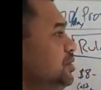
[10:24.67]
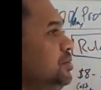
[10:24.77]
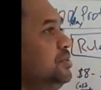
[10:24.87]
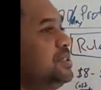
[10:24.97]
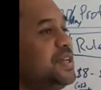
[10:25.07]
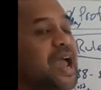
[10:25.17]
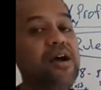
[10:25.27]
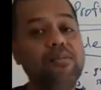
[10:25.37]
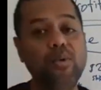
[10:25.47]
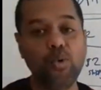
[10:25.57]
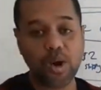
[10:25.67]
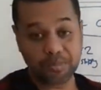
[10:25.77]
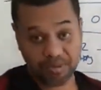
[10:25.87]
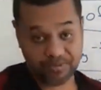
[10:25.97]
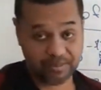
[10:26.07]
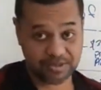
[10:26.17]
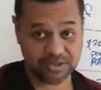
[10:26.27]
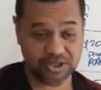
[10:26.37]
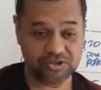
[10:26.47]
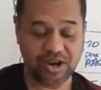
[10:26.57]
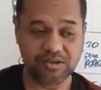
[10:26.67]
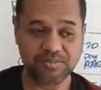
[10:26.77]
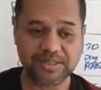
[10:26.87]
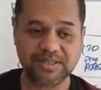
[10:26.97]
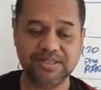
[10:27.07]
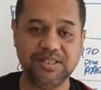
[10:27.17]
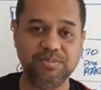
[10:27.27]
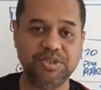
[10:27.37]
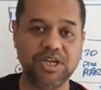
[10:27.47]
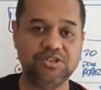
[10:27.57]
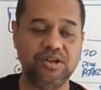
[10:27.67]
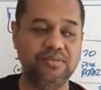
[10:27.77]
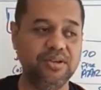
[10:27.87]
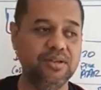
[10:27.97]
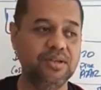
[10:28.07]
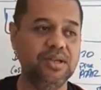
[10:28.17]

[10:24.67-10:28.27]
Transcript: to scale more up of Amazon Australia is because I see the potential of it.